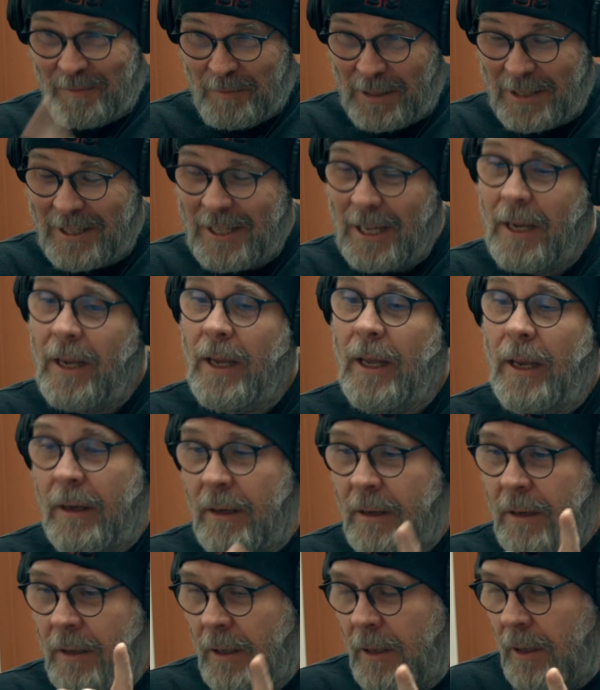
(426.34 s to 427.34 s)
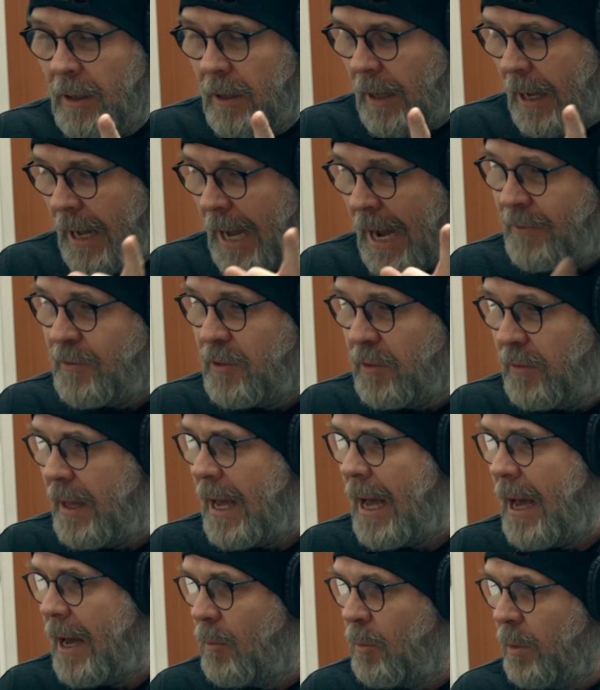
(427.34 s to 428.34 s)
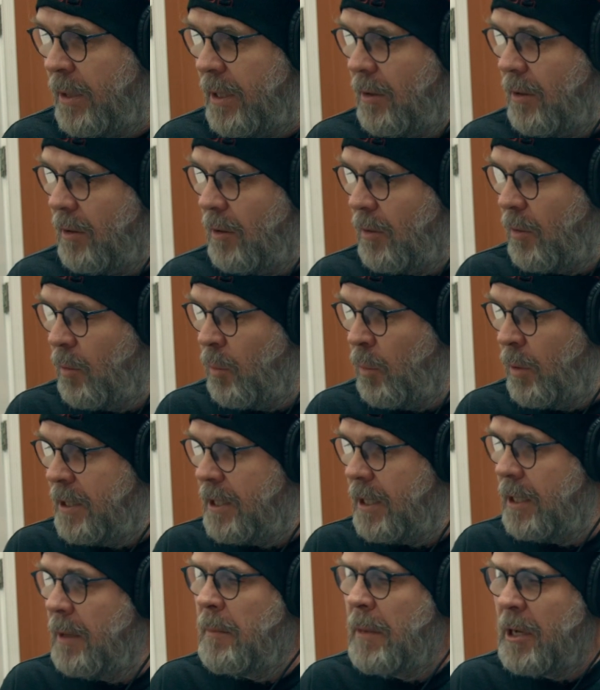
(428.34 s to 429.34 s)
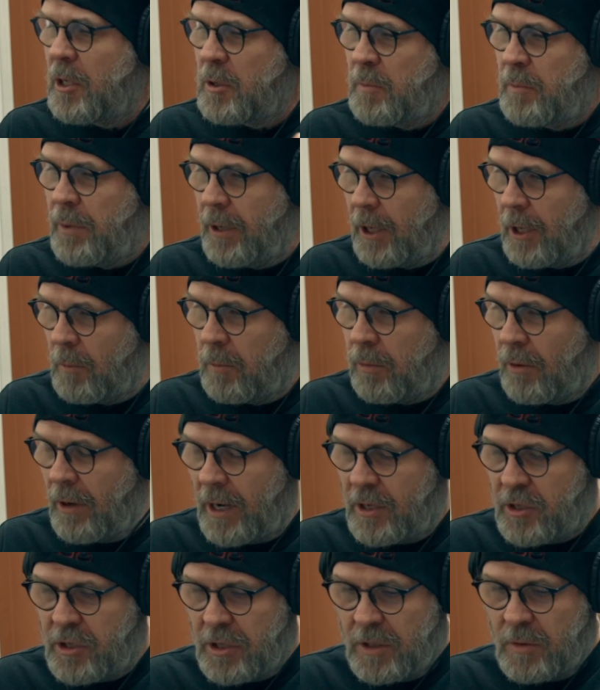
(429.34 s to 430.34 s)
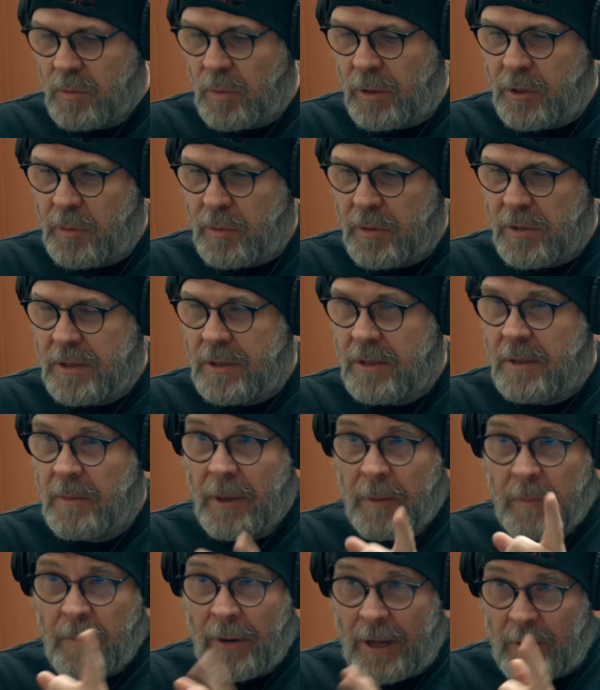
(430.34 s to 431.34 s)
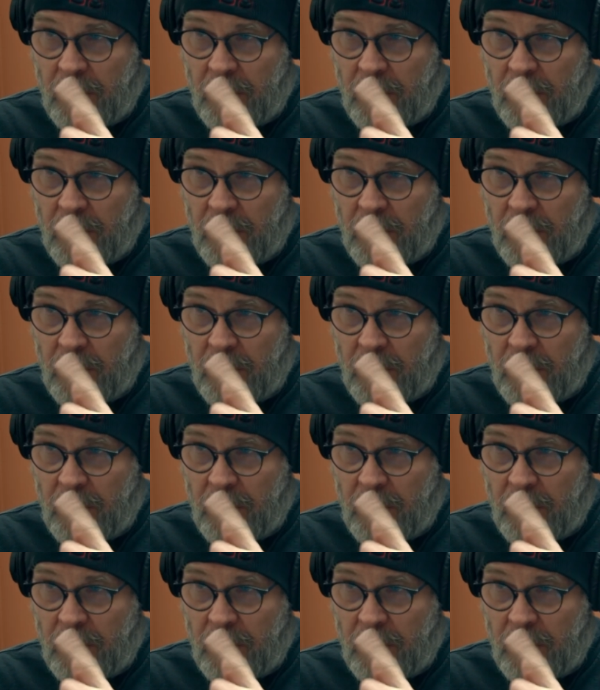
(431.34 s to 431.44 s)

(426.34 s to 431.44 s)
But then after that, we did a much bigger project, which was the Macbeth